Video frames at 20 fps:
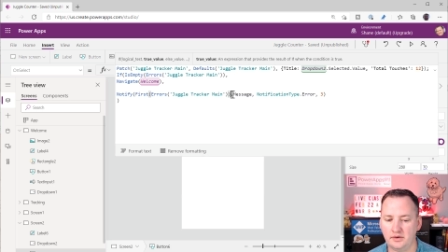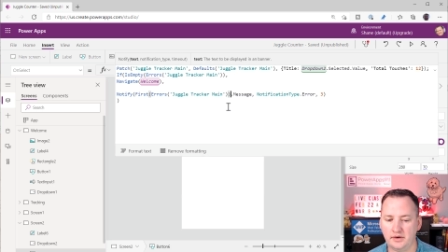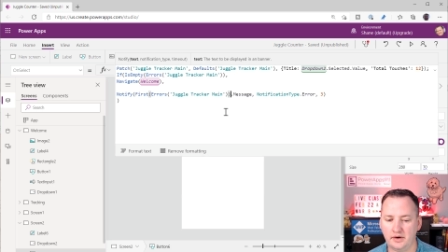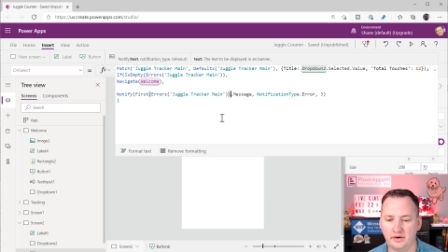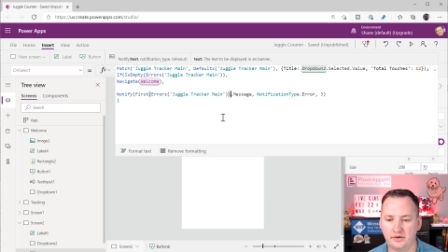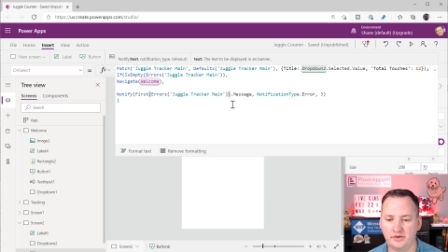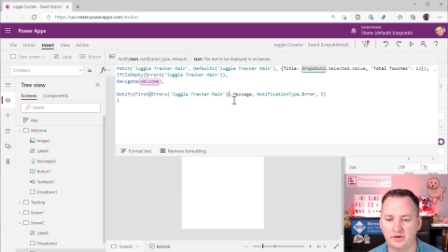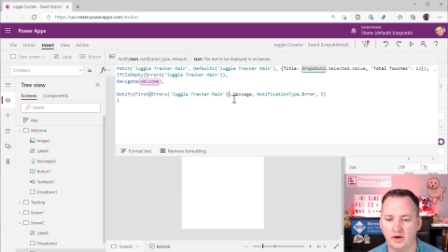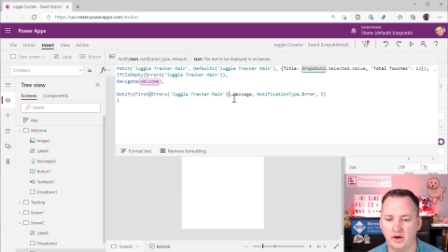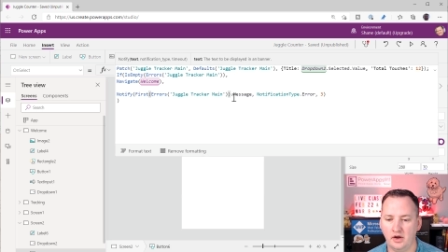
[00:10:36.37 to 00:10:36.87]

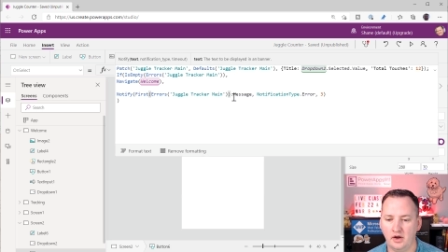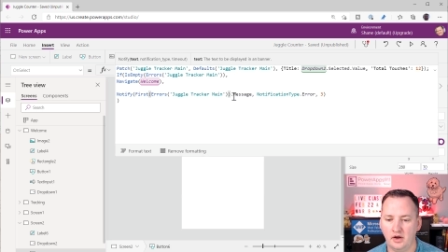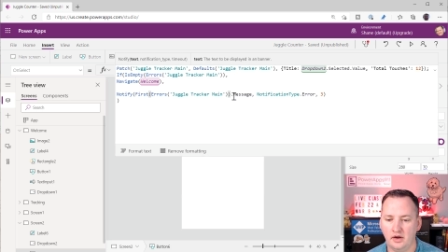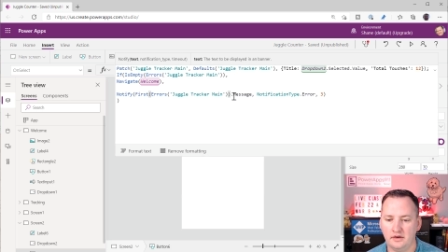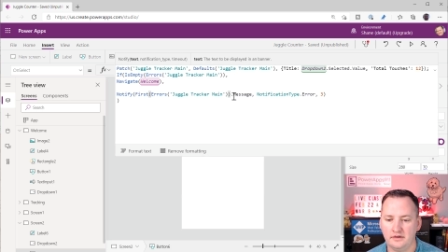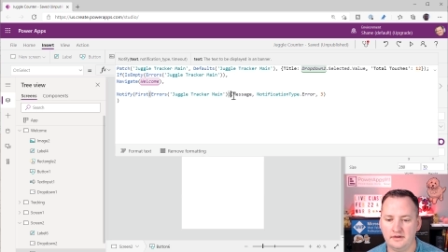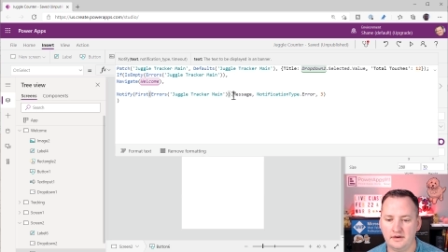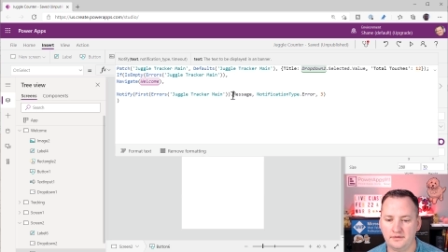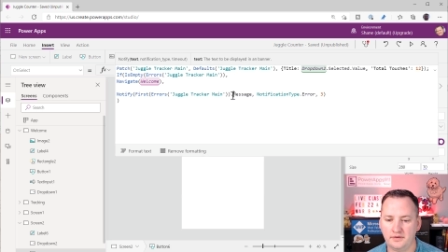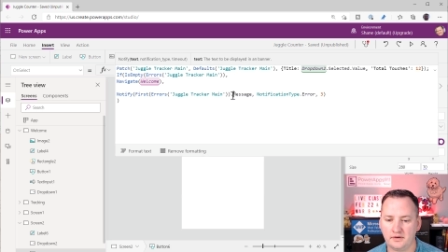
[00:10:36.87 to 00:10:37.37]
there's
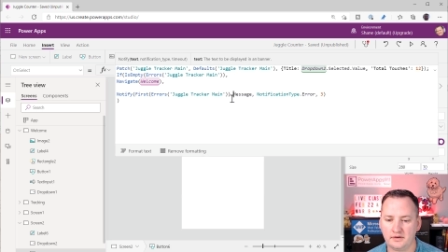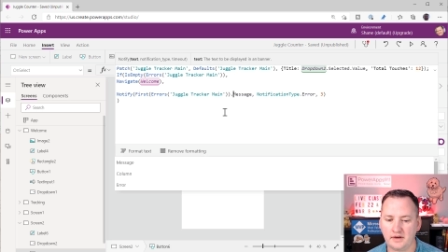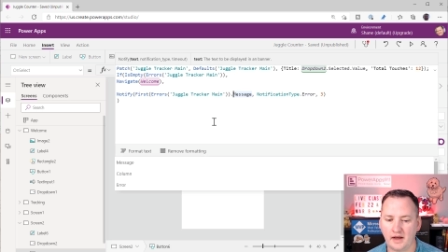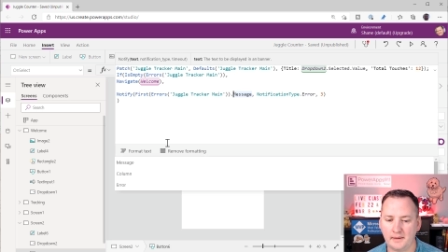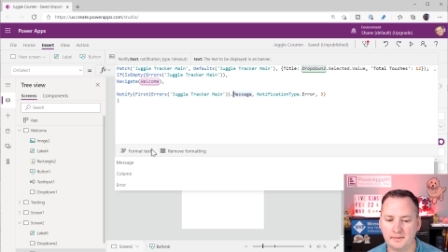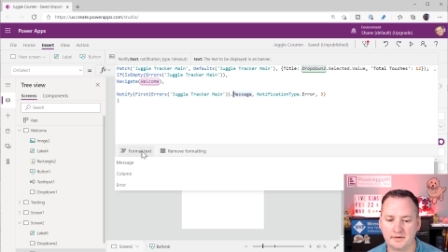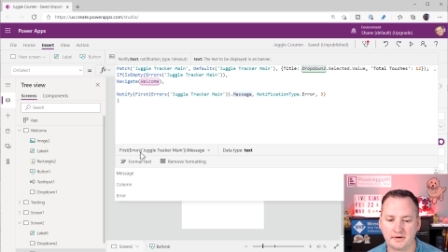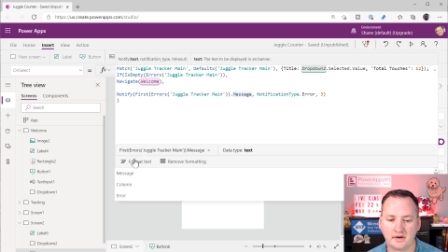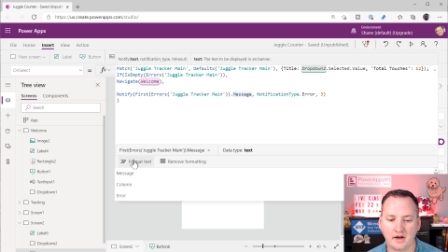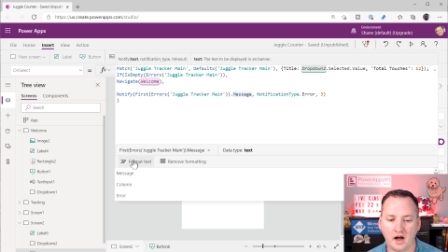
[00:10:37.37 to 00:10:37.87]
different
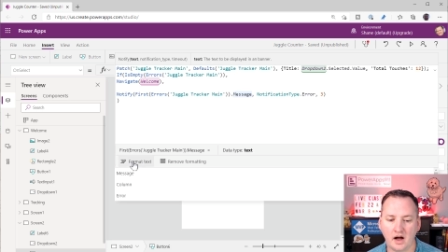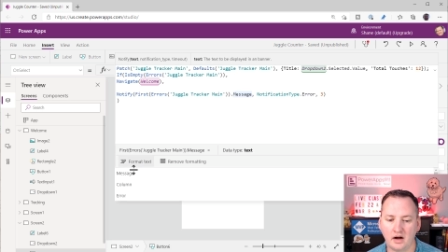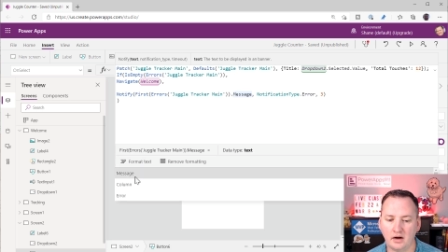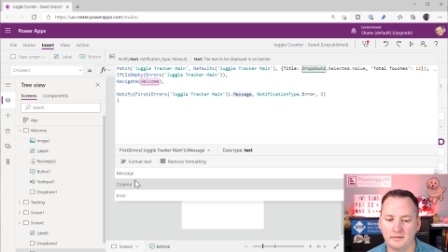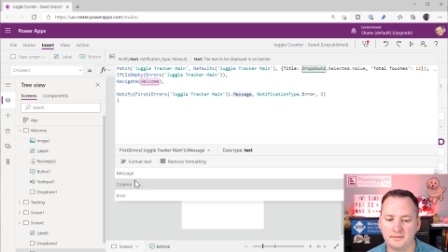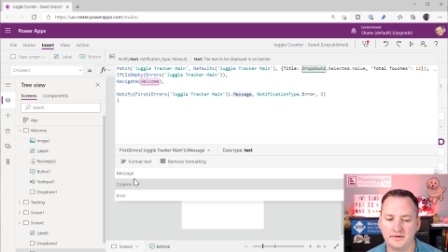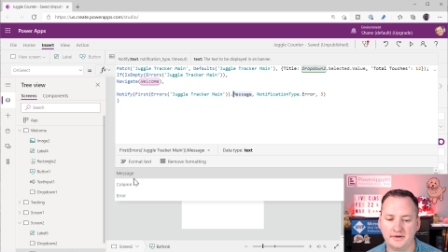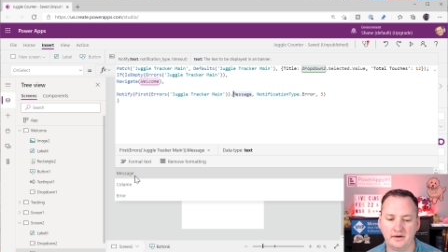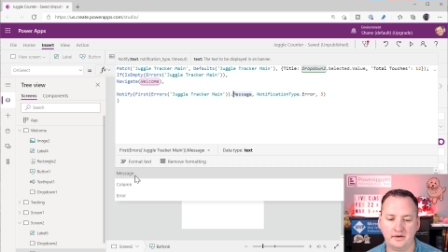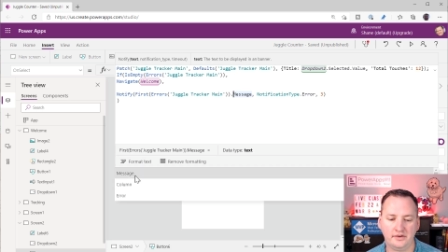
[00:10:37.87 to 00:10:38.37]
types of
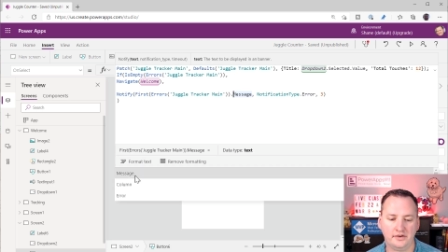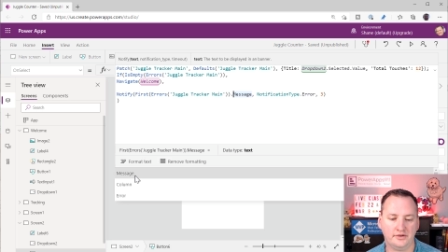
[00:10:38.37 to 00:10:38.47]
columns here.